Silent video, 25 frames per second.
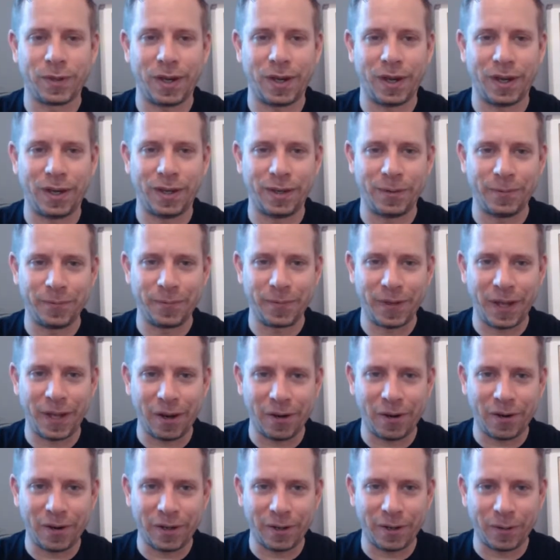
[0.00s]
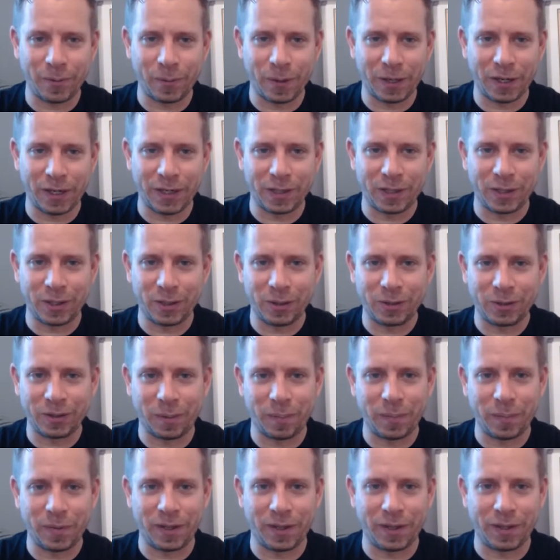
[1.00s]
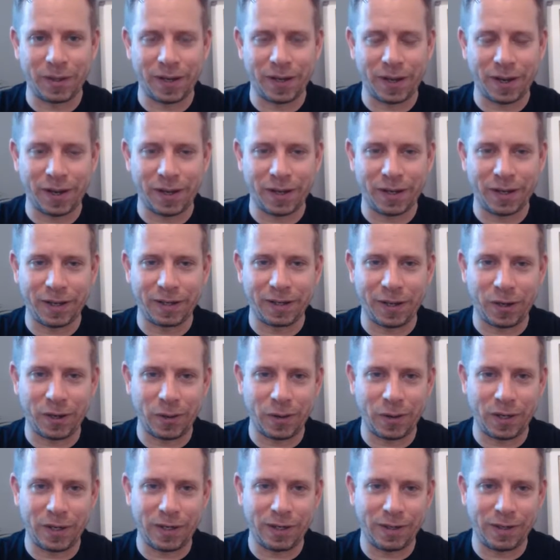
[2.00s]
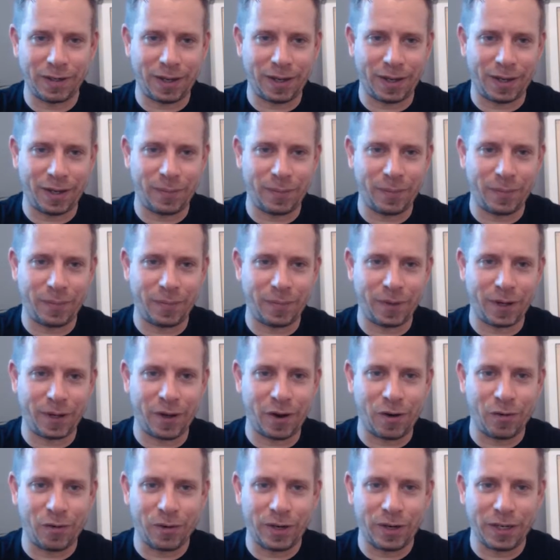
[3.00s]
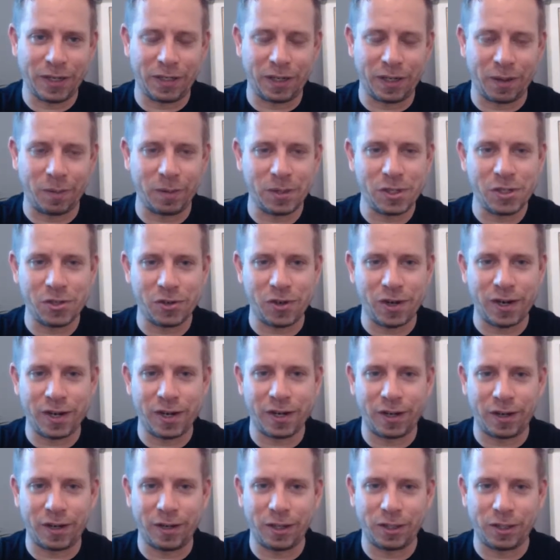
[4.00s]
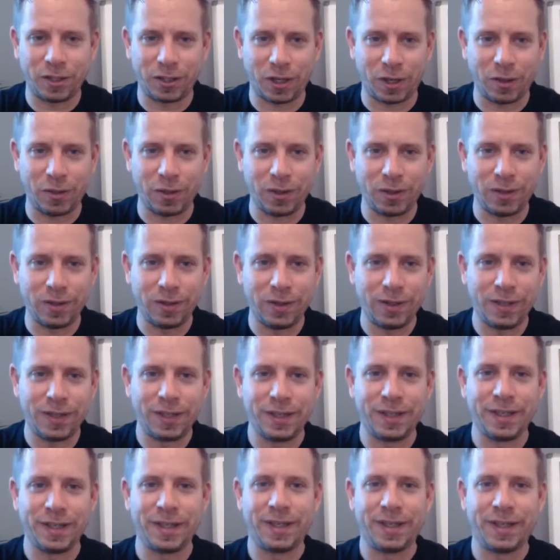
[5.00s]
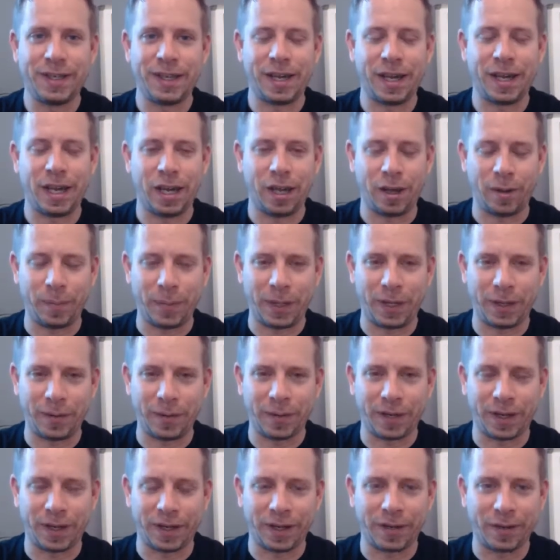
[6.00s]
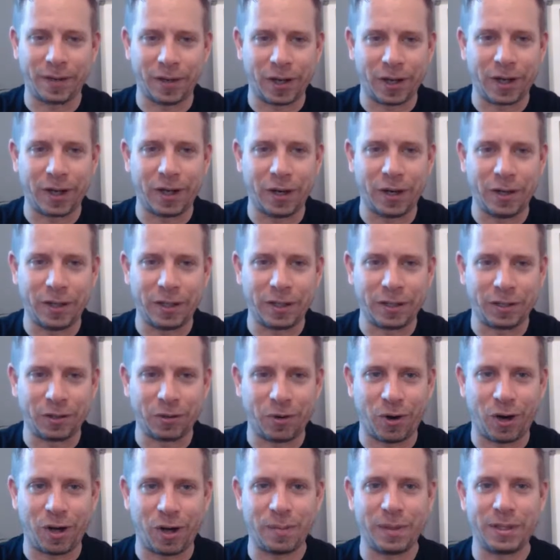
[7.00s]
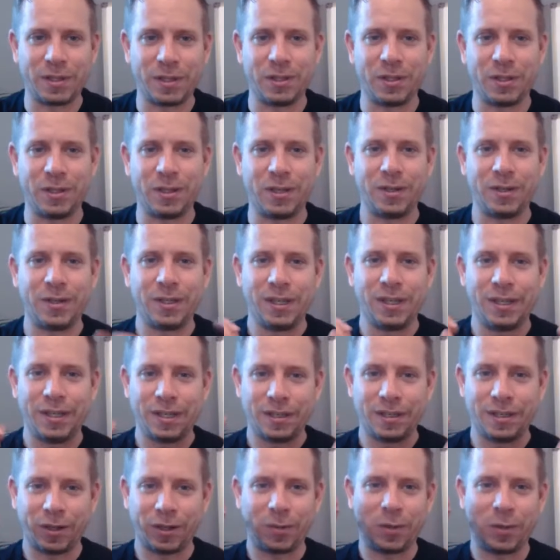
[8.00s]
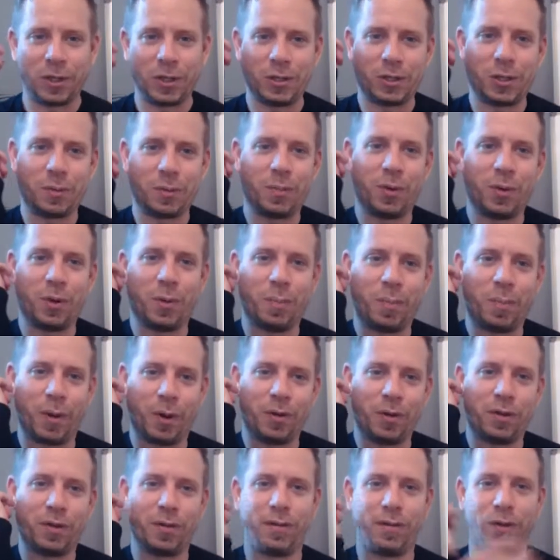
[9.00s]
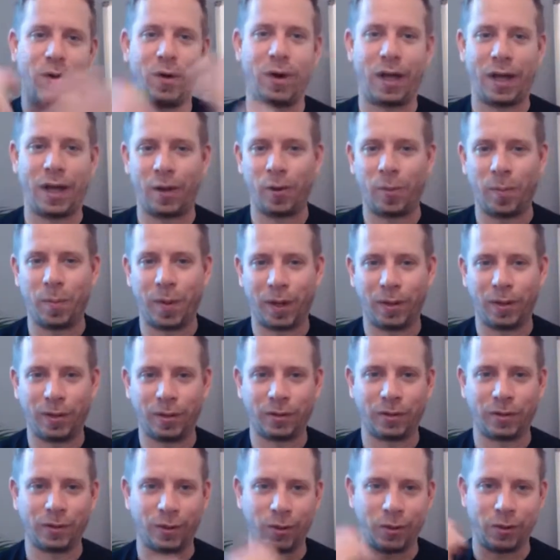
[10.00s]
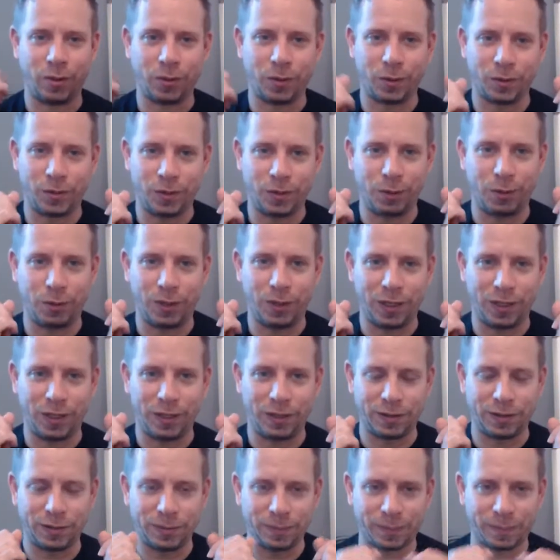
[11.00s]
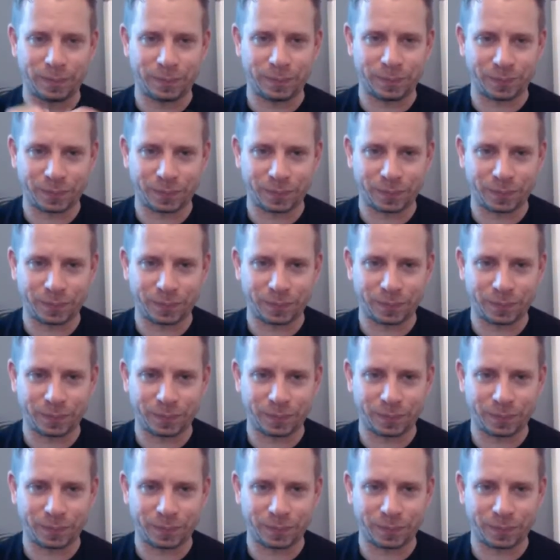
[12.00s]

Okay, now we're going to do something that I can only, I can't really demonstrate, I can only show you. I can only describe it to you. So I want you to put both of your elbows on your two knees.